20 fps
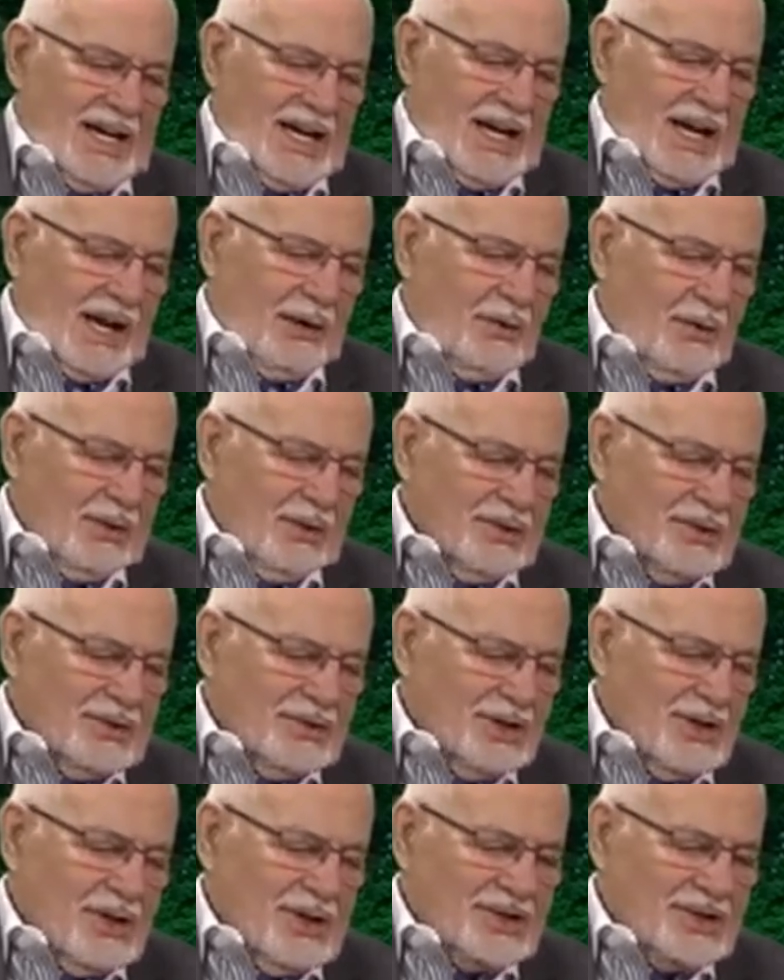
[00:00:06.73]
I want to
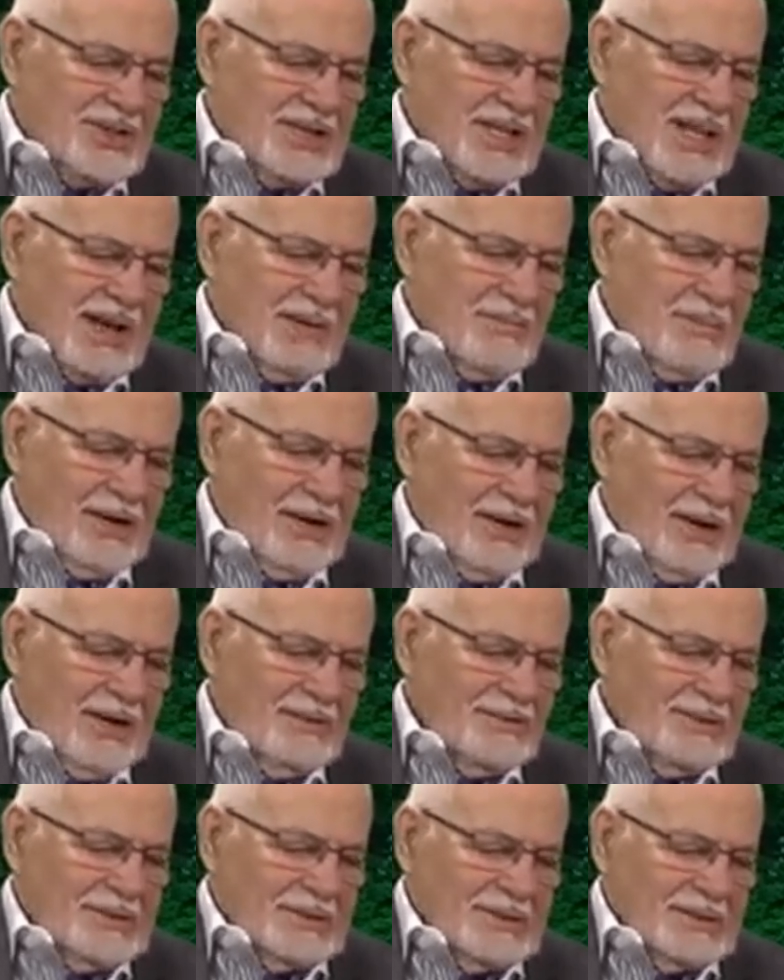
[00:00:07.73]
talk today about
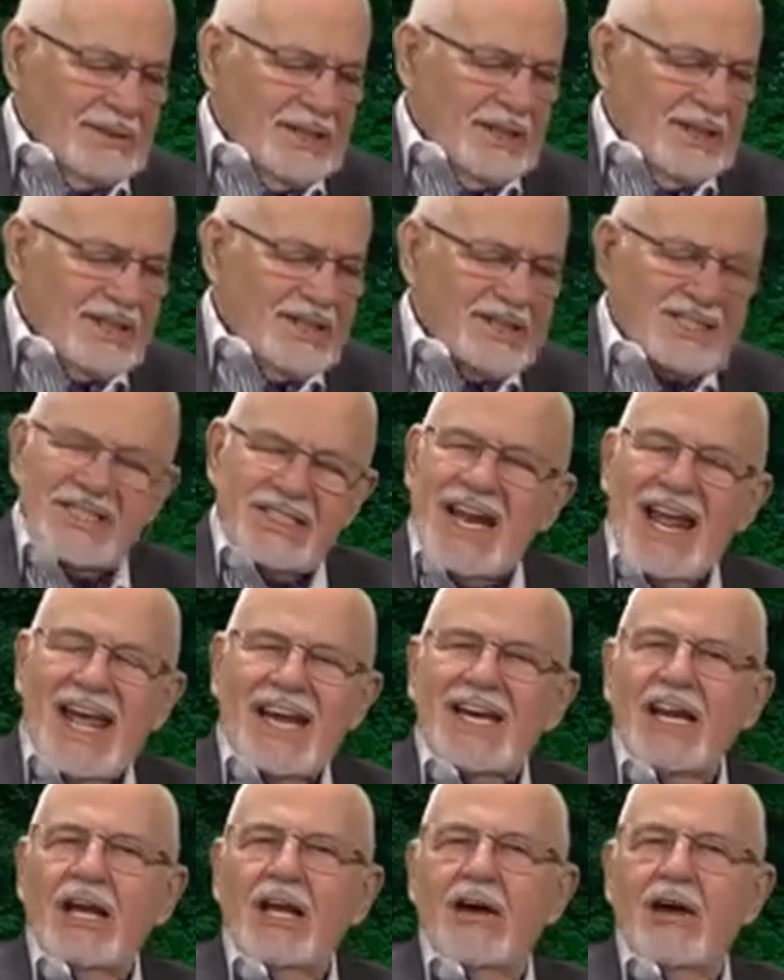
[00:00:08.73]
the
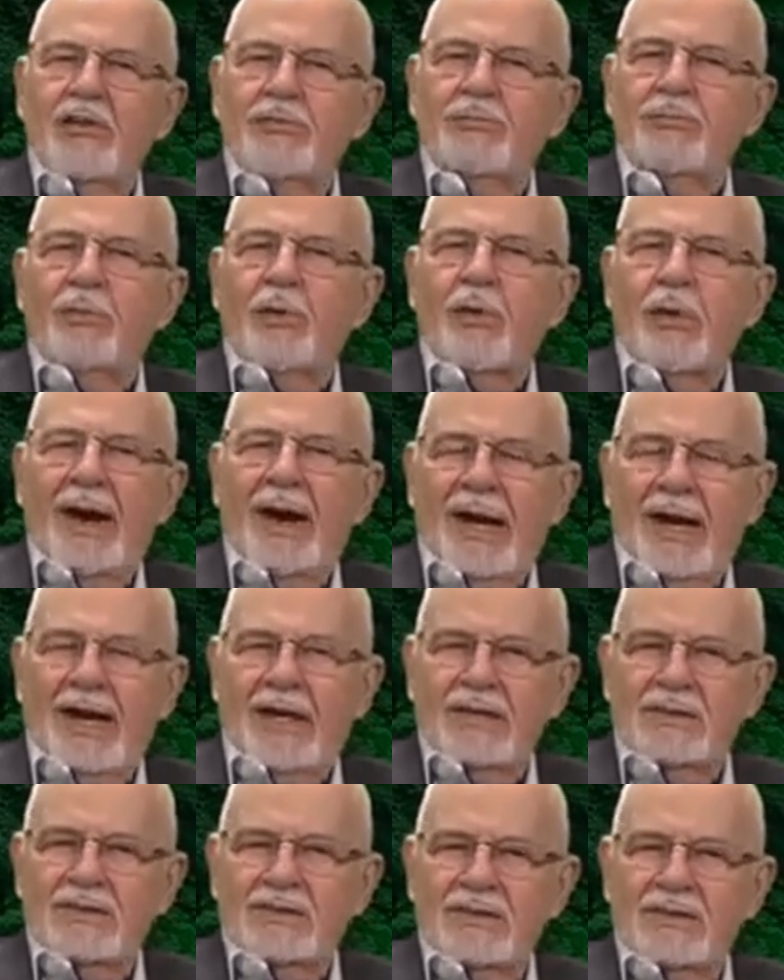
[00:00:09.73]
understanding of
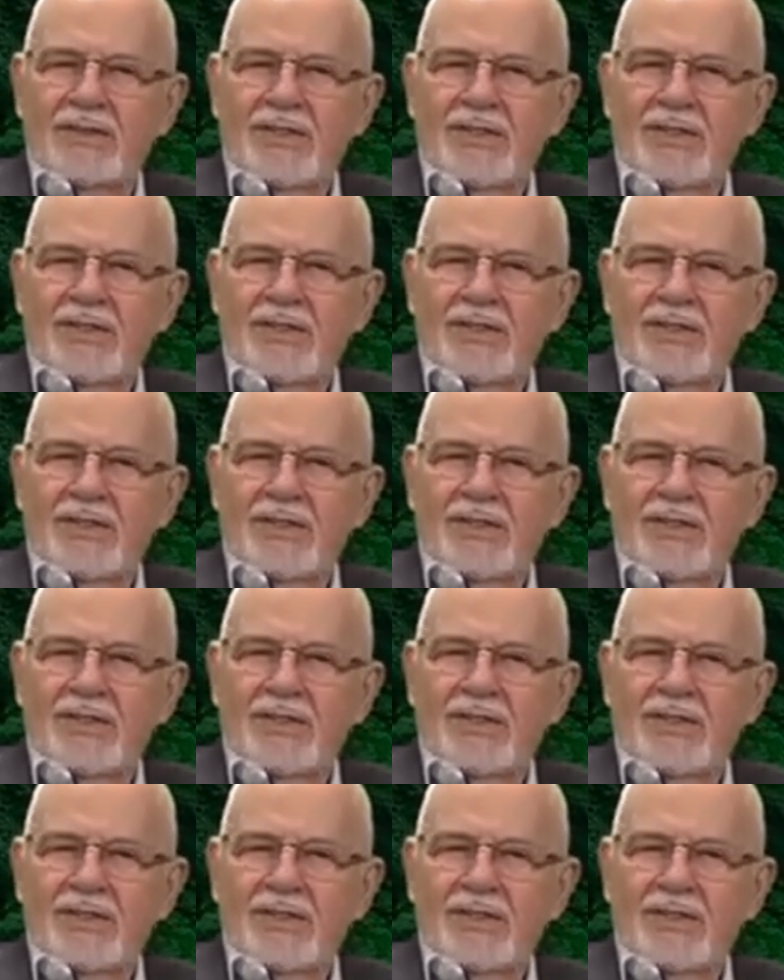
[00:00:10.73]
prayer.